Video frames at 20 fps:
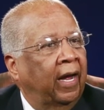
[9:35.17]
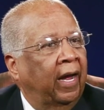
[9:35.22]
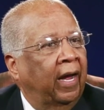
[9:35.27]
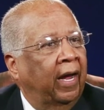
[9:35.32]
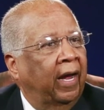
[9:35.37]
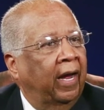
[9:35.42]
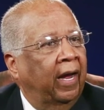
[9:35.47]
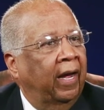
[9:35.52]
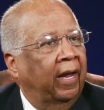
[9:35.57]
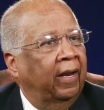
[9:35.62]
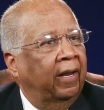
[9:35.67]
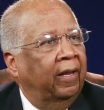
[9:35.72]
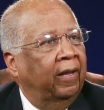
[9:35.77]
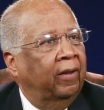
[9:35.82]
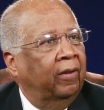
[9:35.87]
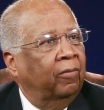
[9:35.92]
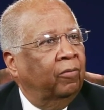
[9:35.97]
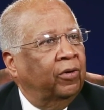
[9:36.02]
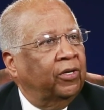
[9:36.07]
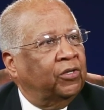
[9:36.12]
and
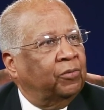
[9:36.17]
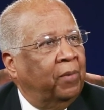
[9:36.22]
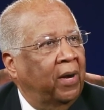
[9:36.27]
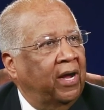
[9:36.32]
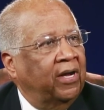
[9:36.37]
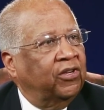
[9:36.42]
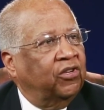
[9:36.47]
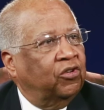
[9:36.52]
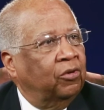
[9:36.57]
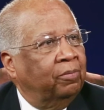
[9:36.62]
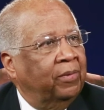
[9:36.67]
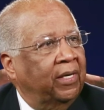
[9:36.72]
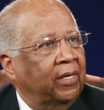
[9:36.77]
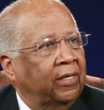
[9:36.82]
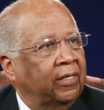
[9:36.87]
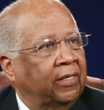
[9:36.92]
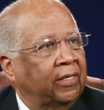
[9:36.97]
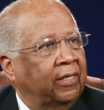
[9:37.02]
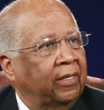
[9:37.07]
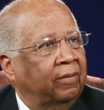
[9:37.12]
the
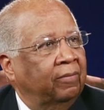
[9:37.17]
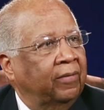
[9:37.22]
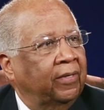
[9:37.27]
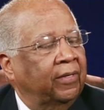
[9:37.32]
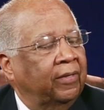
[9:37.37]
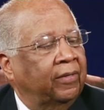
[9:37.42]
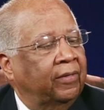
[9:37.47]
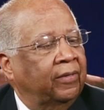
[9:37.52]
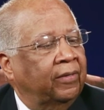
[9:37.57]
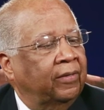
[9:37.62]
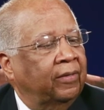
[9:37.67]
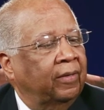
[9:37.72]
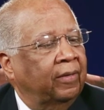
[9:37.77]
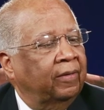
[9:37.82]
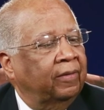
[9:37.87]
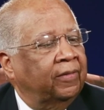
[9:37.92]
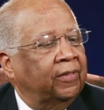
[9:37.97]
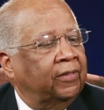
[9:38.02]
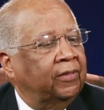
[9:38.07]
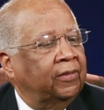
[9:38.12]
responsibility with
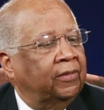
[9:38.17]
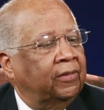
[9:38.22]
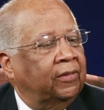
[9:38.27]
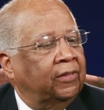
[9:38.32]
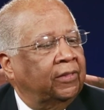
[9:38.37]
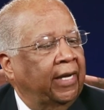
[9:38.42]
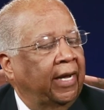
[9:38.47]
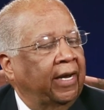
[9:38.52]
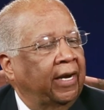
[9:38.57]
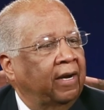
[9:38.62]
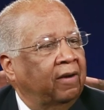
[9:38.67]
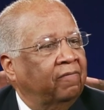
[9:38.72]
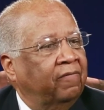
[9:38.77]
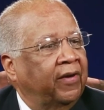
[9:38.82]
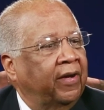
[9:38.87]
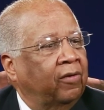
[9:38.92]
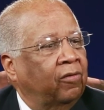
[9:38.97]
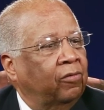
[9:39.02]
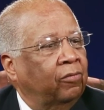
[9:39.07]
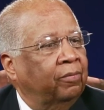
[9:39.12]
state and
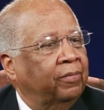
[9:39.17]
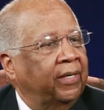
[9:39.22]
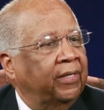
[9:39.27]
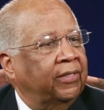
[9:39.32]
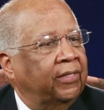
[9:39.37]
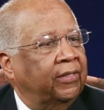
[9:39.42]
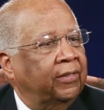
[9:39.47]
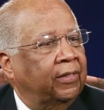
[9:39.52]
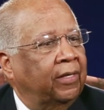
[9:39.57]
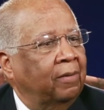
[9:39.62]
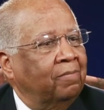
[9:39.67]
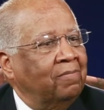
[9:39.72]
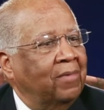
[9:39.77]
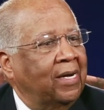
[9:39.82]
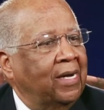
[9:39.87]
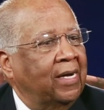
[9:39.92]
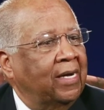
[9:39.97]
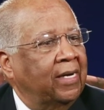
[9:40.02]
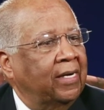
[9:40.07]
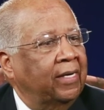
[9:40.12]
federal budget
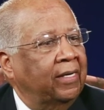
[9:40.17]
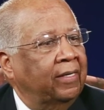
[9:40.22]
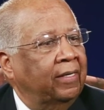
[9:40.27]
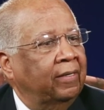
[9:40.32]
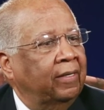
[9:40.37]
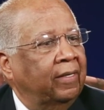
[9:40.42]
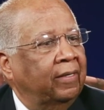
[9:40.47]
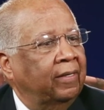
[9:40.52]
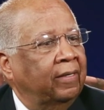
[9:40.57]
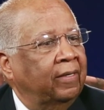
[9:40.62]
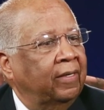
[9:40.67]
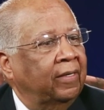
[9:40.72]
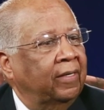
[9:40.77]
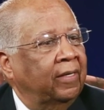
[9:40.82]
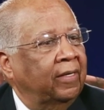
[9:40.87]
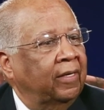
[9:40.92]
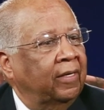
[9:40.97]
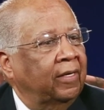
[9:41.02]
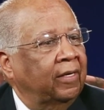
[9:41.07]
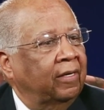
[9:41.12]
combined
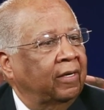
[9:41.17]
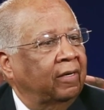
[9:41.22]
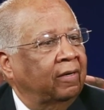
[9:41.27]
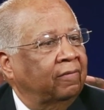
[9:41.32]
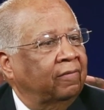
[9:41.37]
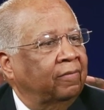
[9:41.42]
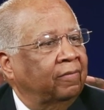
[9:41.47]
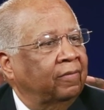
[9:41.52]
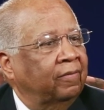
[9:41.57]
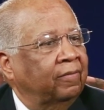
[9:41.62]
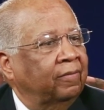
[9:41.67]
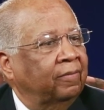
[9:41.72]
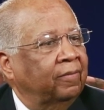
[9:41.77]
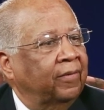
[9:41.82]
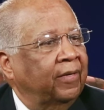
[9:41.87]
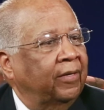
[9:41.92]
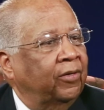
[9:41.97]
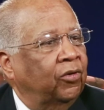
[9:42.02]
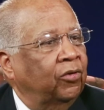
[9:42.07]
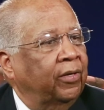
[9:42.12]
of
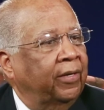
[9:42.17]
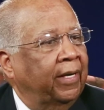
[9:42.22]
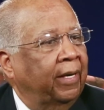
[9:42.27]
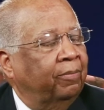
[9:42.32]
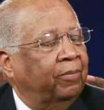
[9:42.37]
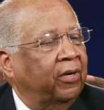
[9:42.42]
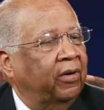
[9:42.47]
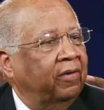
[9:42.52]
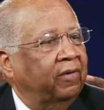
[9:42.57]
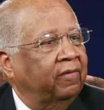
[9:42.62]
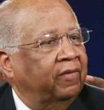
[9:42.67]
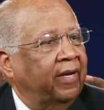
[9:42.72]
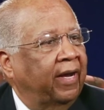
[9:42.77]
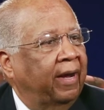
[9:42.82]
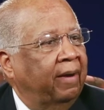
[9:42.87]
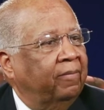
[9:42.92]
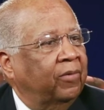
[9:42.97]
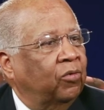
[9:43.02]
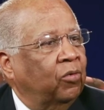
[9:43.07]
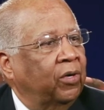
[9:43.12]
during that period of
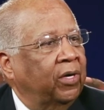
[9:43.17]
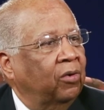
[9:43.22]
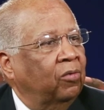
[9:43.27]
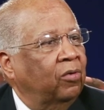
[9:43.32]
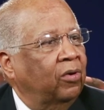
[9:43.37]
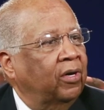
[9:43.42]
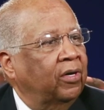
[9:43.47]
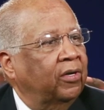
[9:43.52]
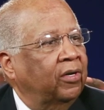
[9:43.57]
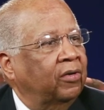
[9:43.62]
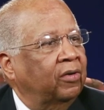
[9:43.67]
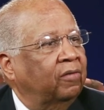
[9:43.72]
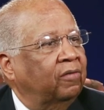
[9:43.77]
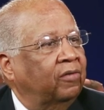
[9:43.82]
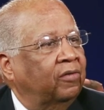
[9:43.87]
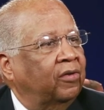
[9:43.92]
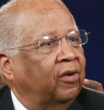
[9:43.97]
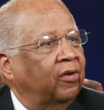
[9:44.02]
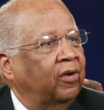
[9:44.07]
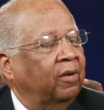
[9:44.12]
time, $21 to
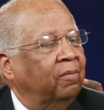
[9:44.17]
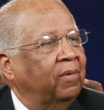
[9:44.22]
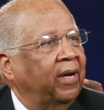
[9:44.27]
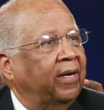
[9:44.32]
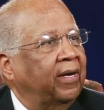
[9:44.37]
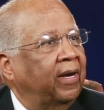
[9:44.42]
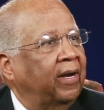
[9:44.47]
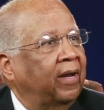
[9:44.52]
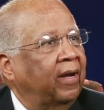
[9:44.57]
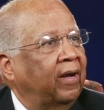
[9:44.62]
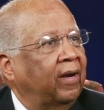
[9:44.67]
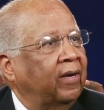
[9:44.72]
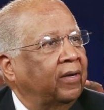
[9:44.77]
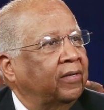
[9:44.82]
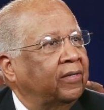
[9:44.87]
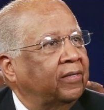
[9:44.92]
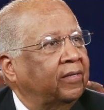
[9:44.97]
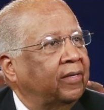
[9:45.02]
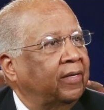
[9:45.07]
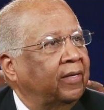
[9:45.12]
$30 million
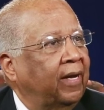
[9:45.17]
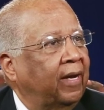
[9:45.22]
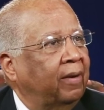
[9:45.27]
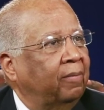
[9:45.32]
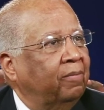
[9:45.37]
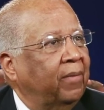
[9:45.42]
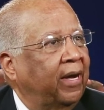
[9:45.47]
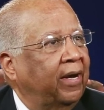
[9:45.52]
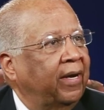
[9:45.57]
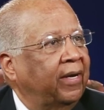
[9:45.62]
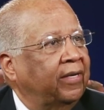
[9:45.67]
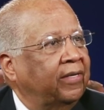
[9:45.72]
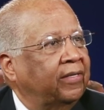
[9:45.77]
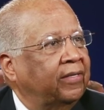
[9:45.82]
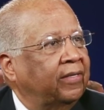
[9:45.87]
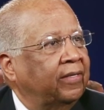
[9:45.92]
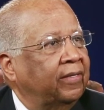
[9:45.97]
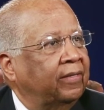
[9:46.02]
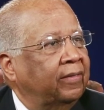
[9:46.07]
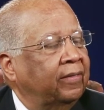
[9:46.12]
that I
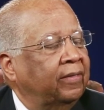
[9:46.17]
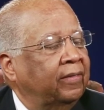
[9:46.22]
managed,